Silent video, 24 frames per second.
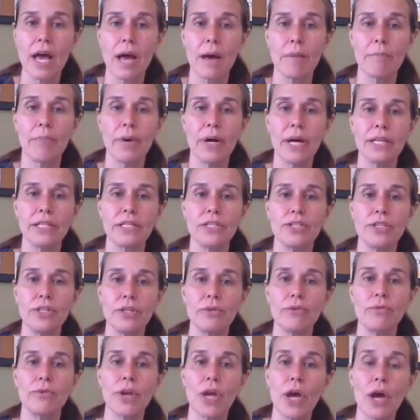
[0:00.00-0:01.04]
but
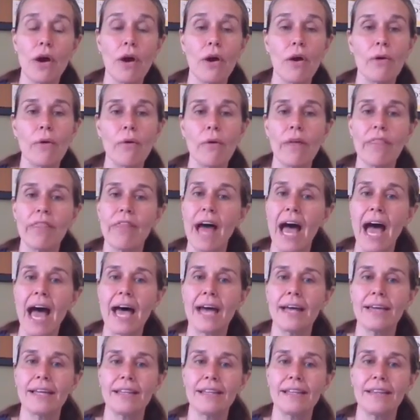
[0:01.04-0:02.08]
do know
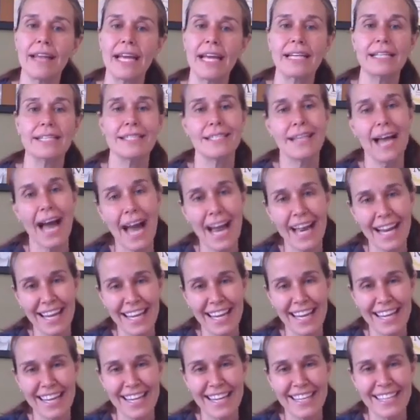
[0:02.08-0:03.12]
that
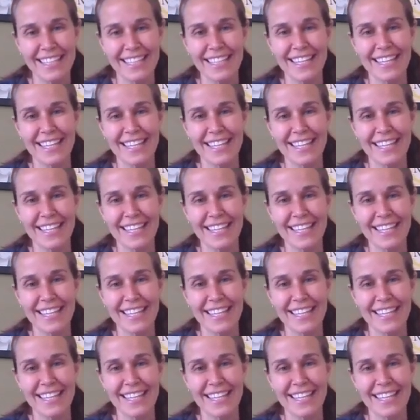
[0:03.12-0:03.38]
anxiety